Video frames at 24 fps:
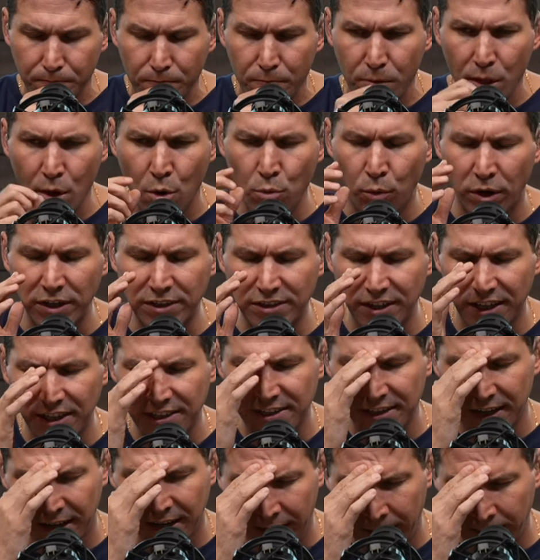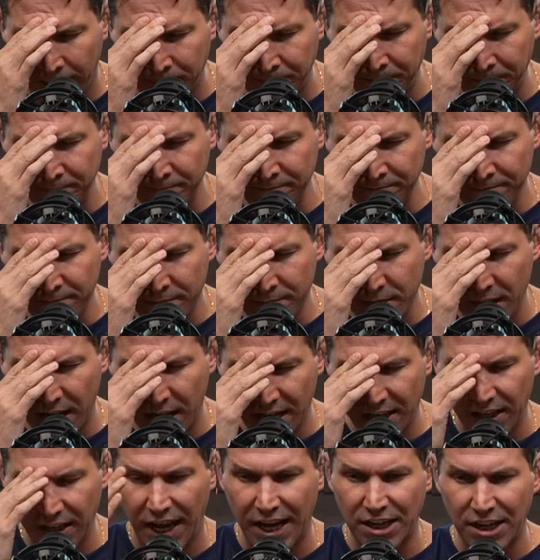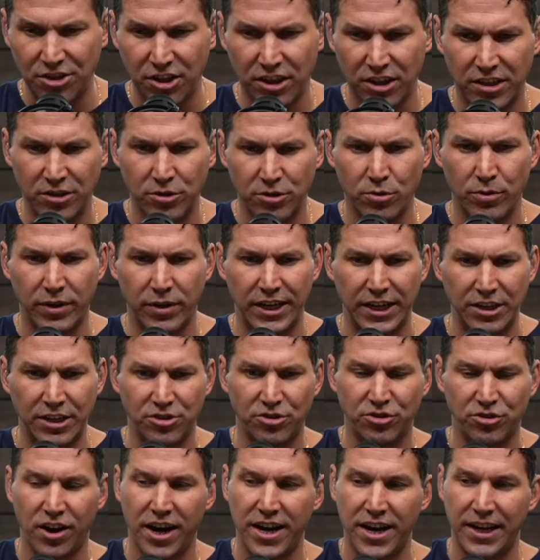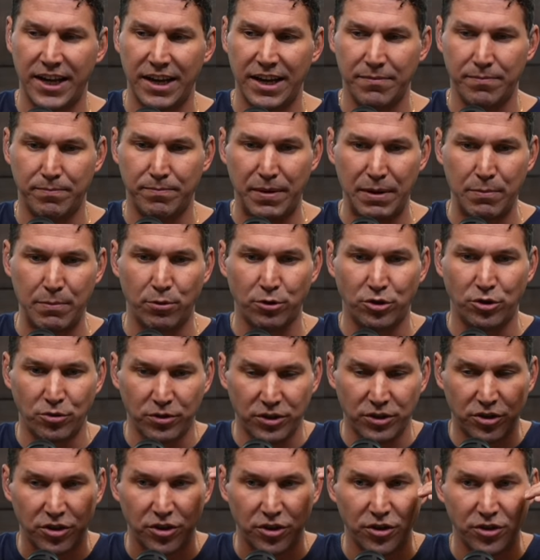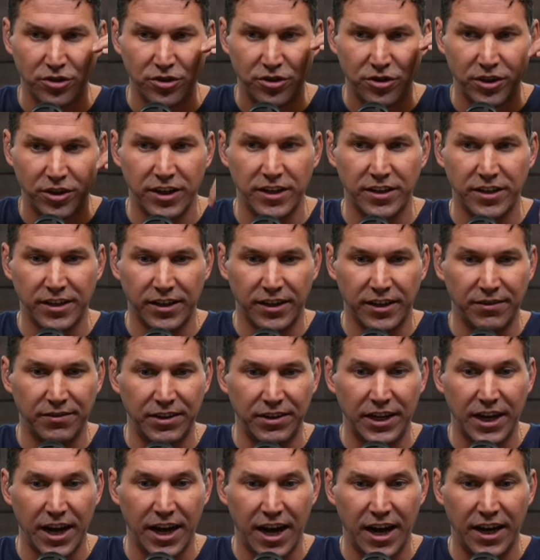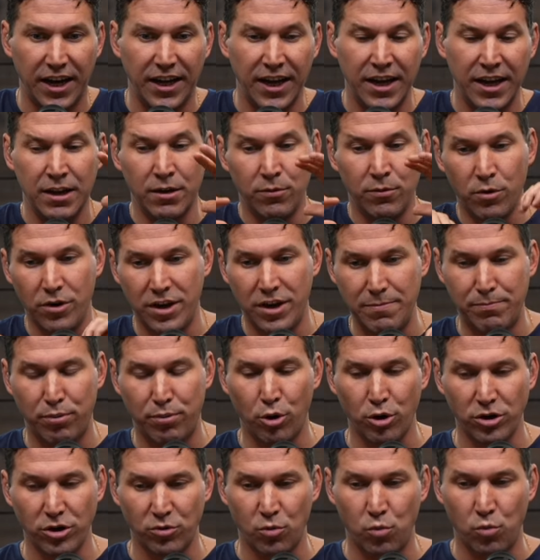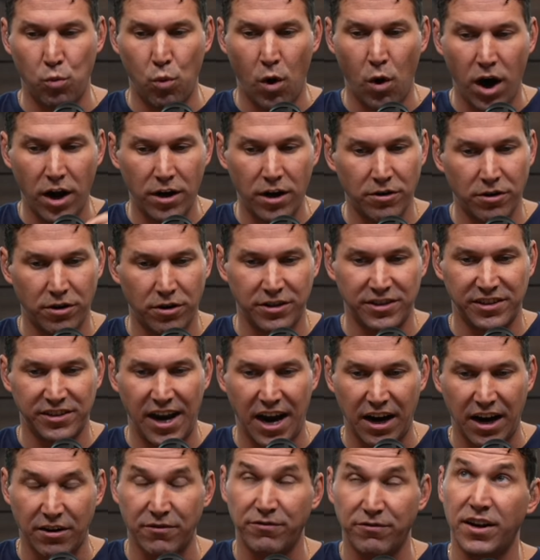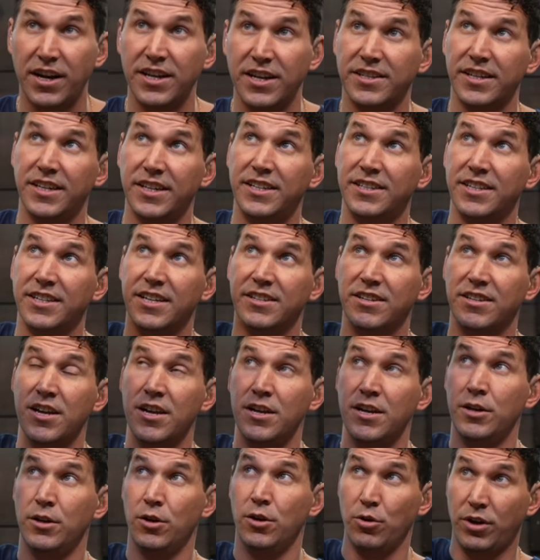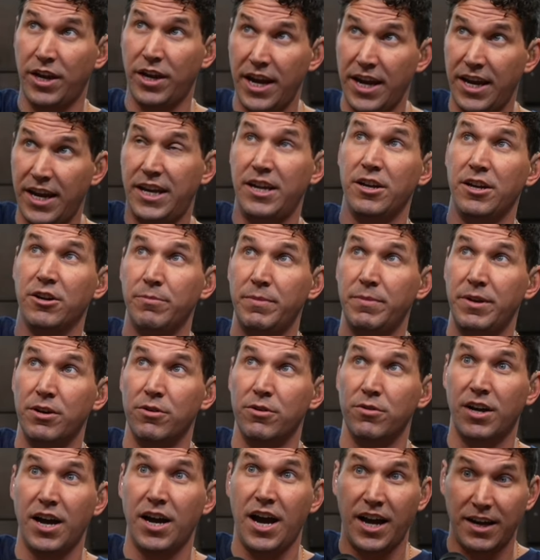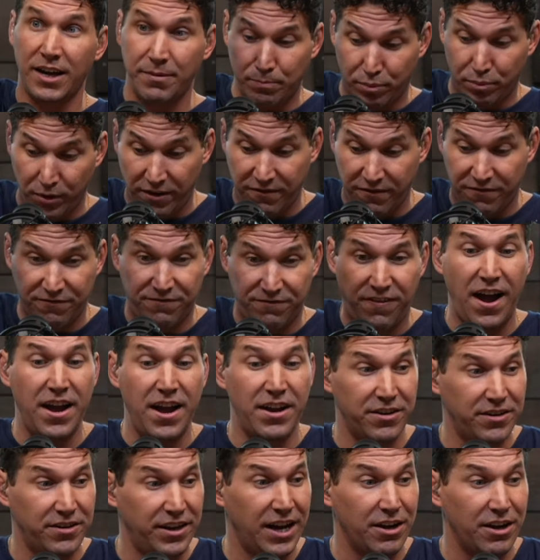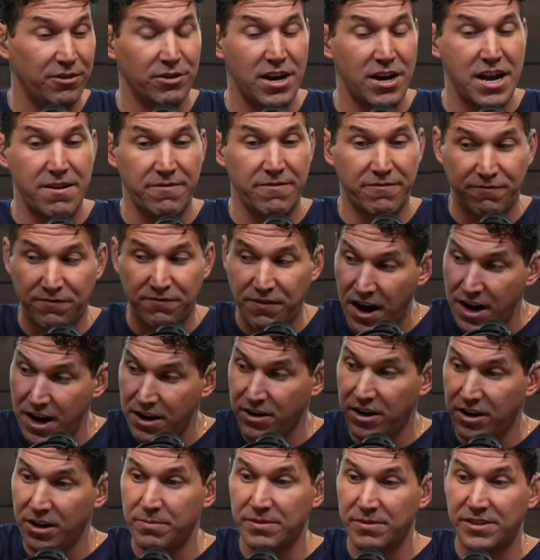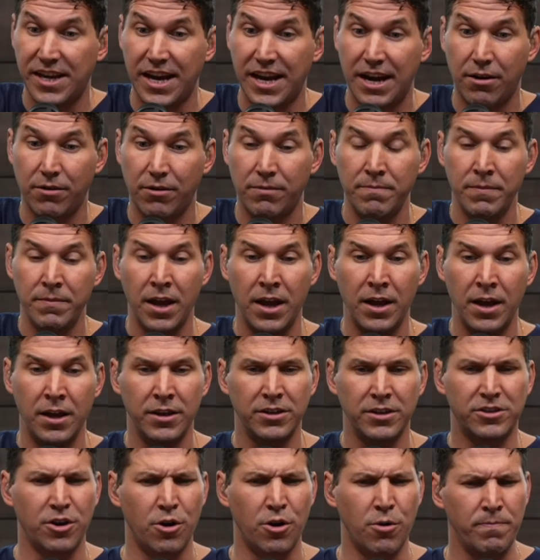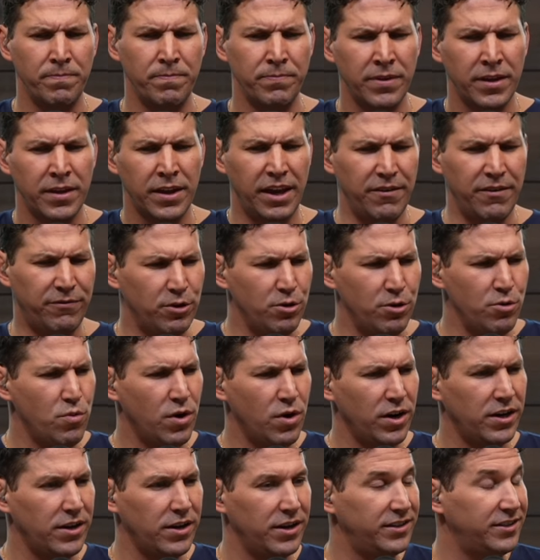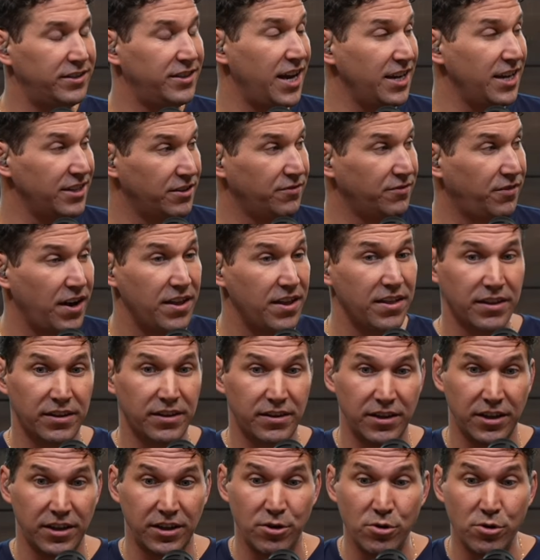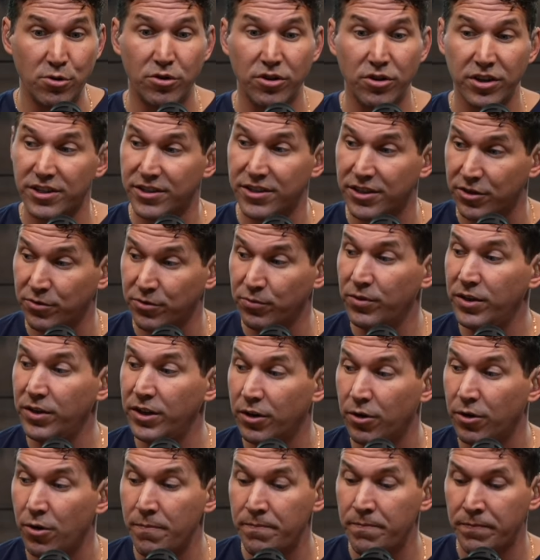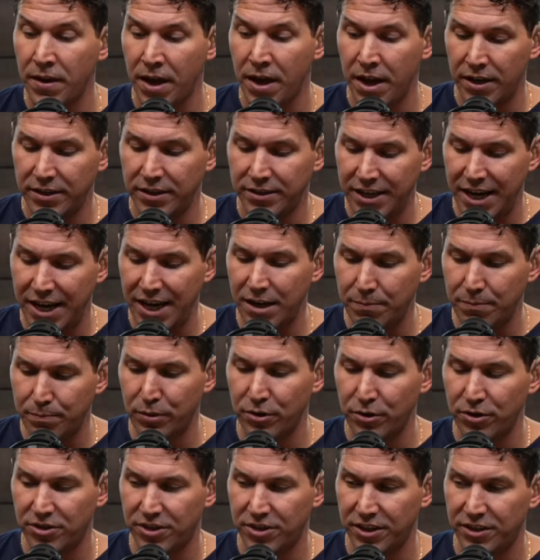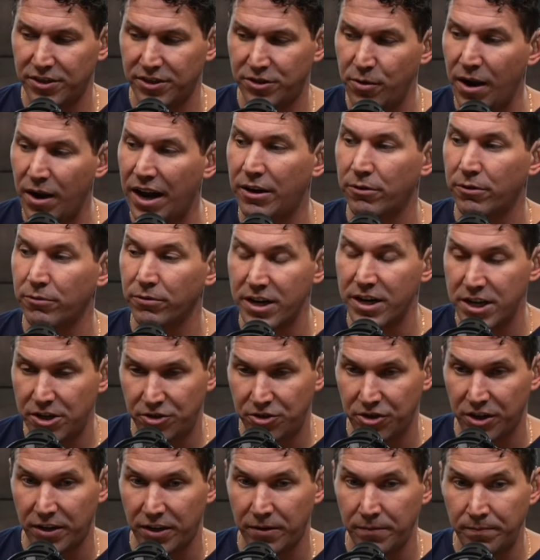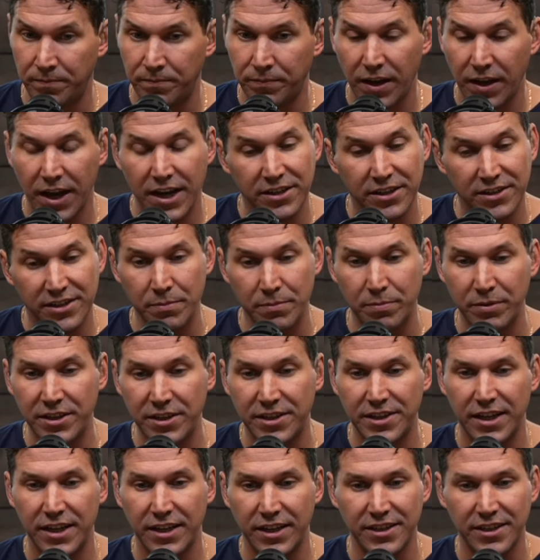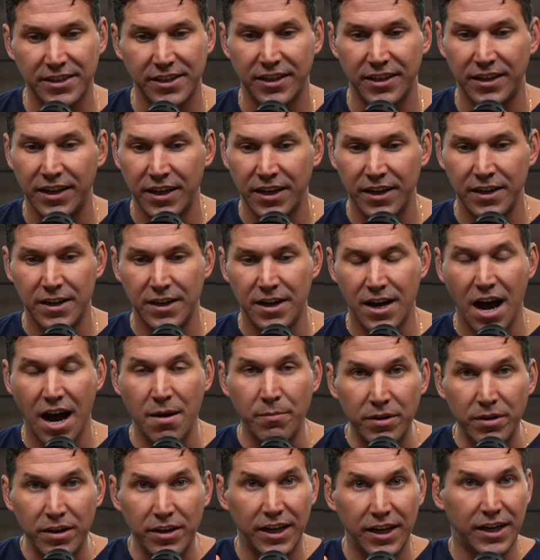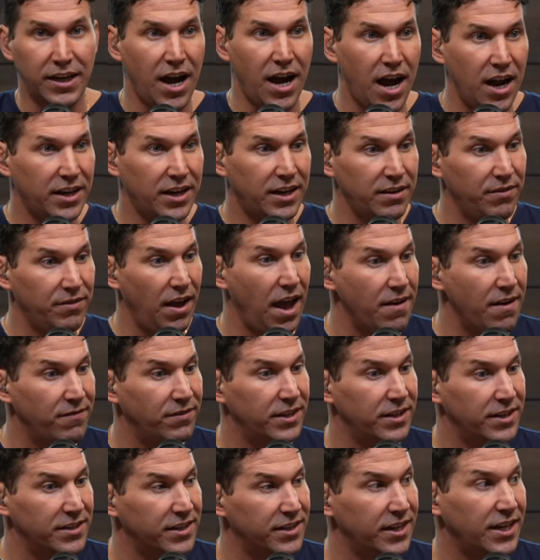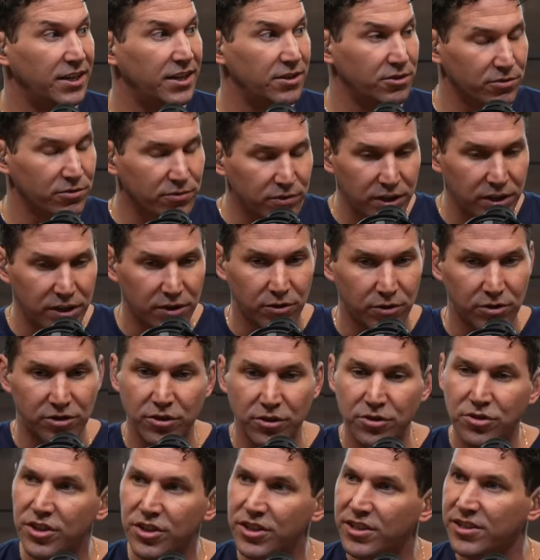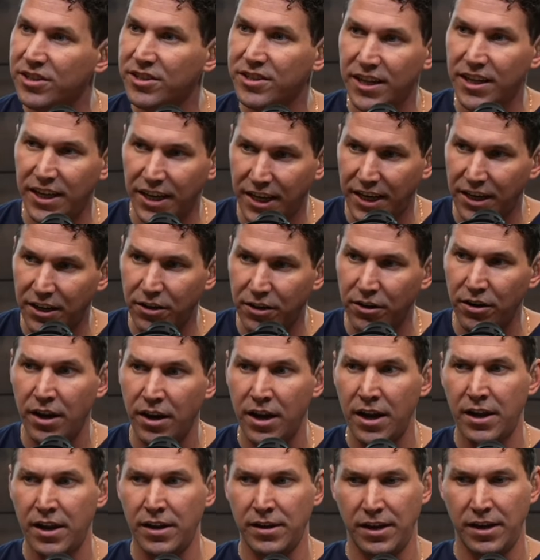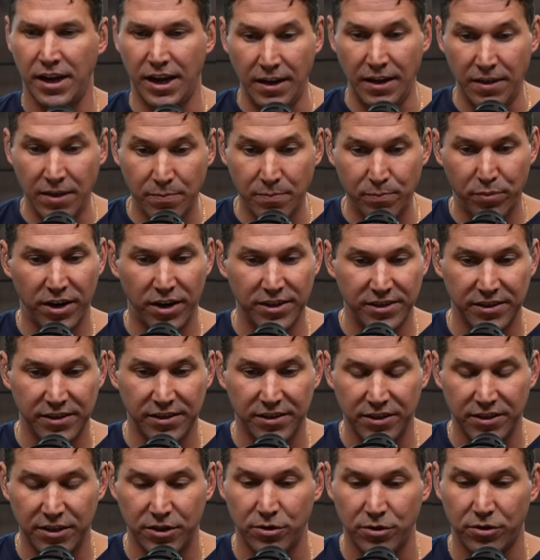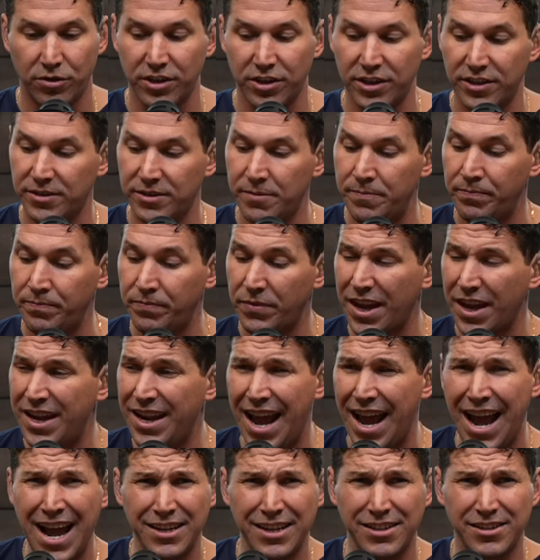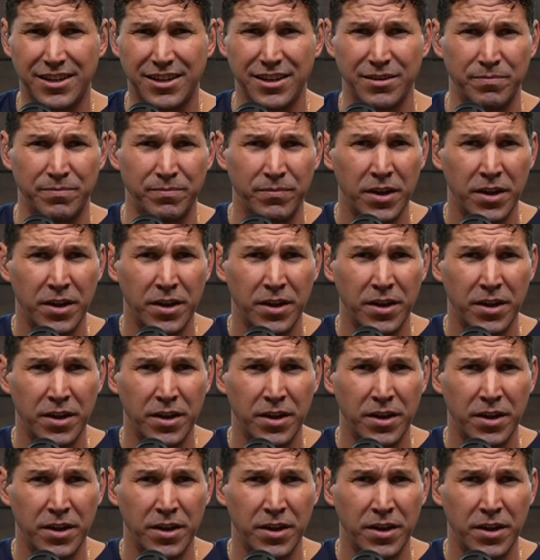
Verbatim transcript: what does um Elijah do when he's trying to get people to return to the the living God? Well, he pours water on a sacrifice and he says, Okay, hear me, O God, bring fire down, right? And fire comes down. So if you want to testify that the Eucharist is real, take a person to adoration and simply say, Listen, I'm going to let God give evidence that he is real. So just sit here in the presence of the Eucharist and ask him,